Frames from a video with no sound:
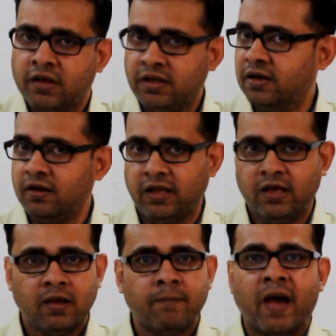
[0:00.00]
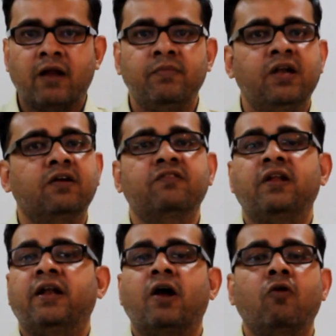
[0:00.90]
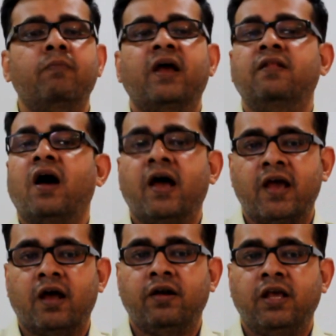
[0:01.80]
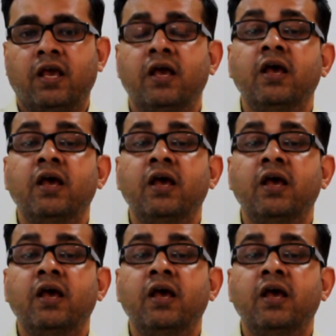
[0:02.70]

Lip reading: yearly parameters laid down by the IRDA.